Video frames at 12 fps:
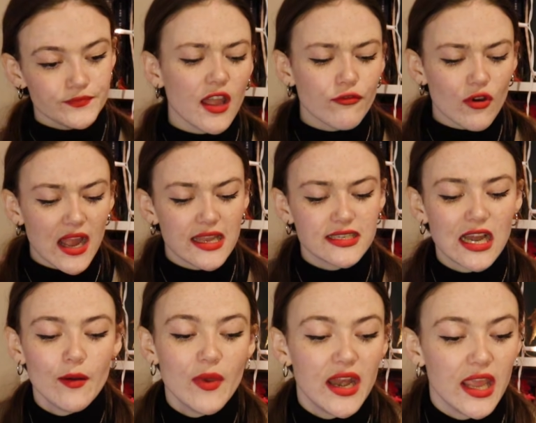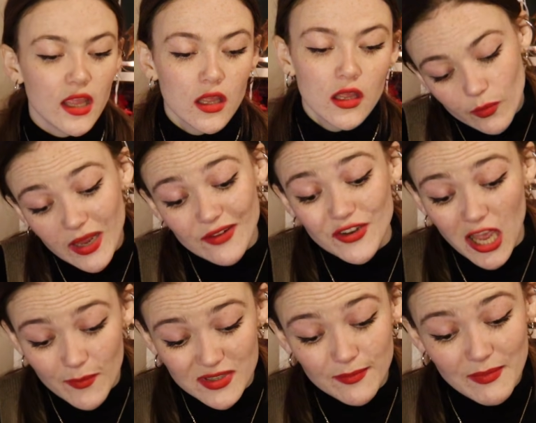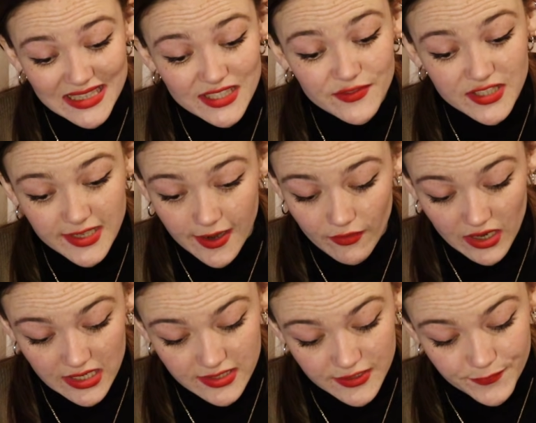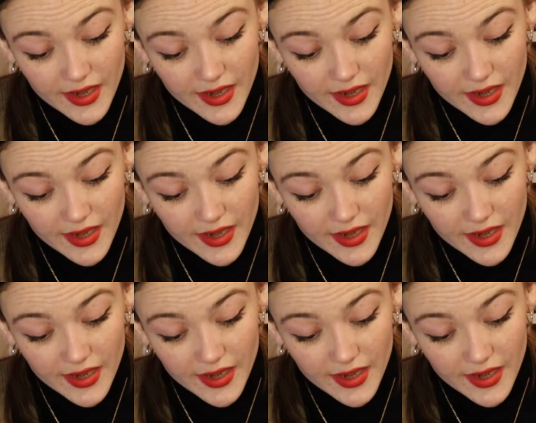I've read, how many? The Wheel of Time is a massive series,